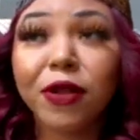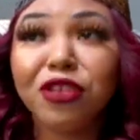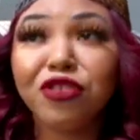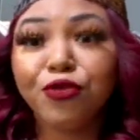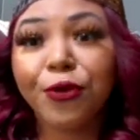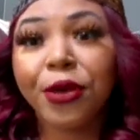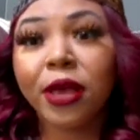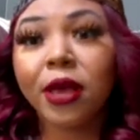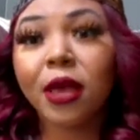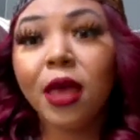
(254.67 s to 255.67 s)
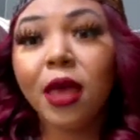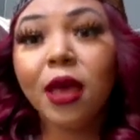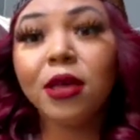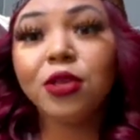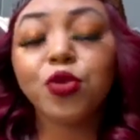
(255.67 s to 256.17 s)
drink
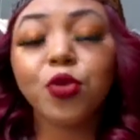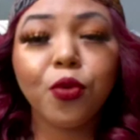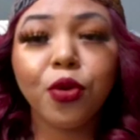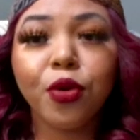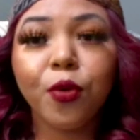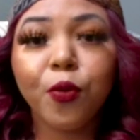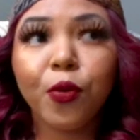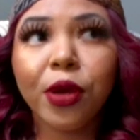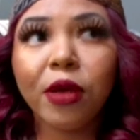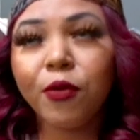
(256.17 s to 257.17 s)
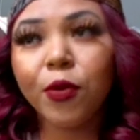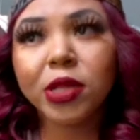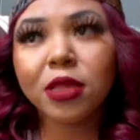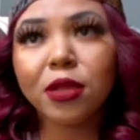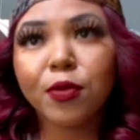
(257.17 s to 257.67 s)
soda every
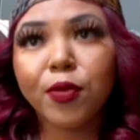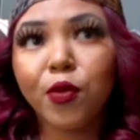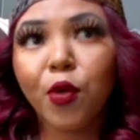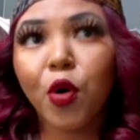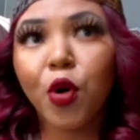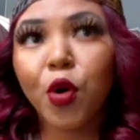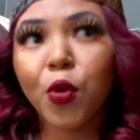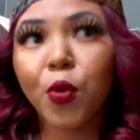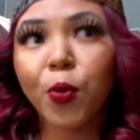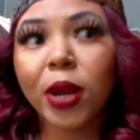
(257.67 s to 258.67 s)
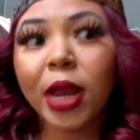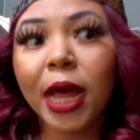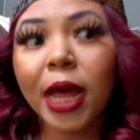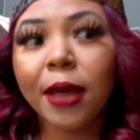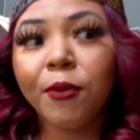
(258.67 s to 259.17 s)
once in a blue, or when
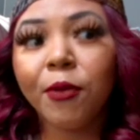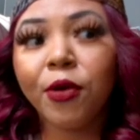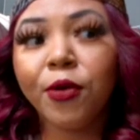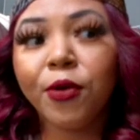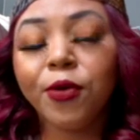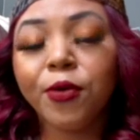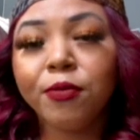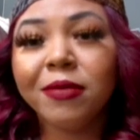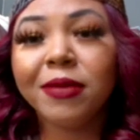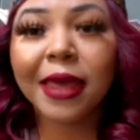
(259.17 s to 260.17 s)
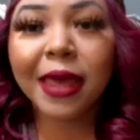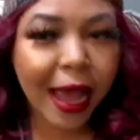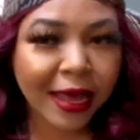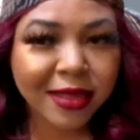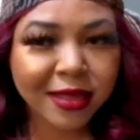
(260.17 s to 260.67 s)
I'm need
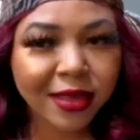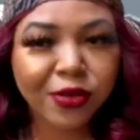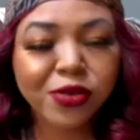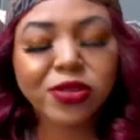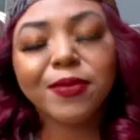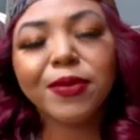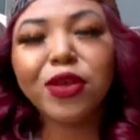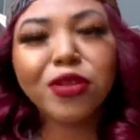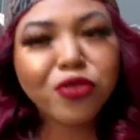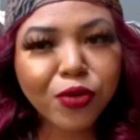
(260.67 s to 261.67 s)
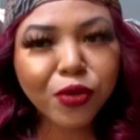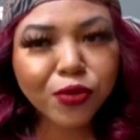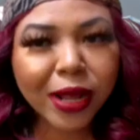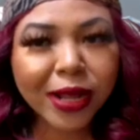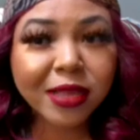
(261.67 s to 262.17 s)
acid or something, because
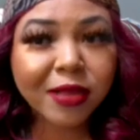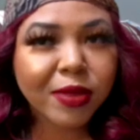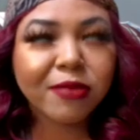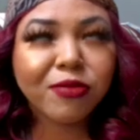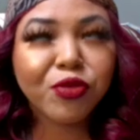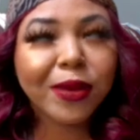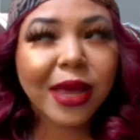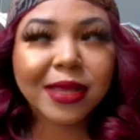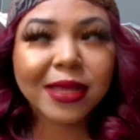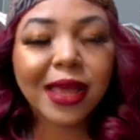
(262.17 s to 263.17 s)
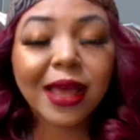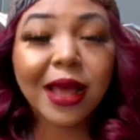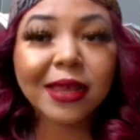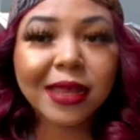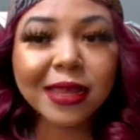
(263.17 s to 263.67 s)
like sometimes you be like, dang, I
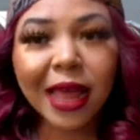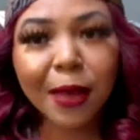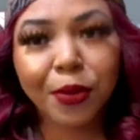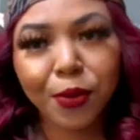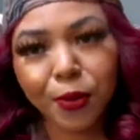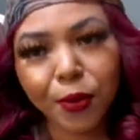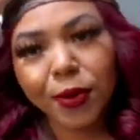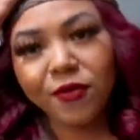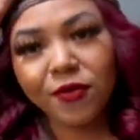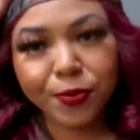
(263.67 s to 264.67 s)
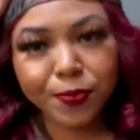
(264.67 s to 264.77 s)
need that burp or whatever.